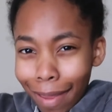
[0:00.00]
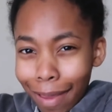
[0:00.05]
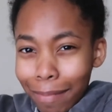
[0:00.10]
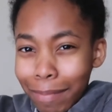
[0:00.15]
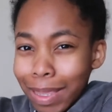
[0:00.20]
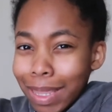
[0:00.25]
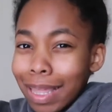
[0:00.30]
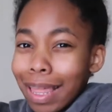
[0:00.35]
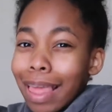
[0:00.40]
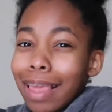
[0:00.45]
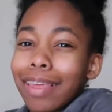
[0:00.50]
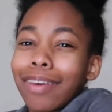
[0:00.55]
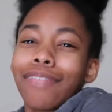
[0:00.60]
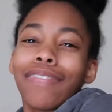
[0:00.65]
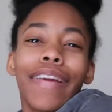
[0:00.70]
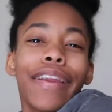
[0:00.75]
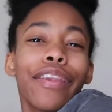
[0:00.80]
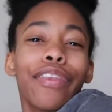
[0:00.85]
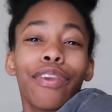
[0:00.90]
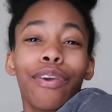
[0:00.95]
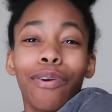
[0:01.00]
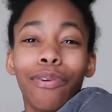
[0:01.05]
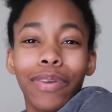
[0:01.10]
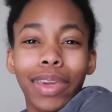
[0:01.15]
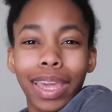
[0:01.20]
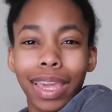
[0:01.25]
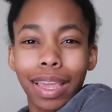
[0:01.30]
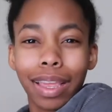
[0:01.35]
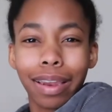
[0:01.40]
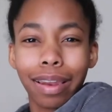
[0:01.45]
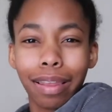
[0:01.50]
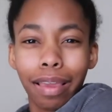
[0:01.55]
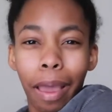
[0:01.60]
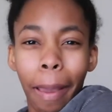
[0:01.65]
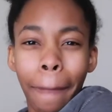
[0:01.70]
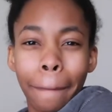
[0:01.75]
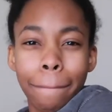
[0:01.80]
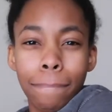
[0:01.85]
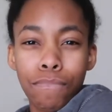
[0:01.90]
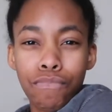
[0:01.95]
We look like a fresh
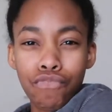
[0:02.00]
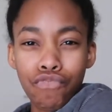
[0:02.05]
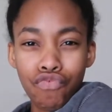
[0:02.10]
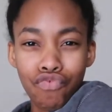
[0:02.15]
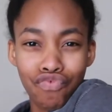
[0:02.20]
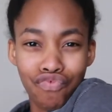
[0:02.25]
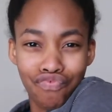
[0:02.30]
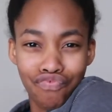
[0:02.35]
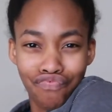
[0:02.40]
queen.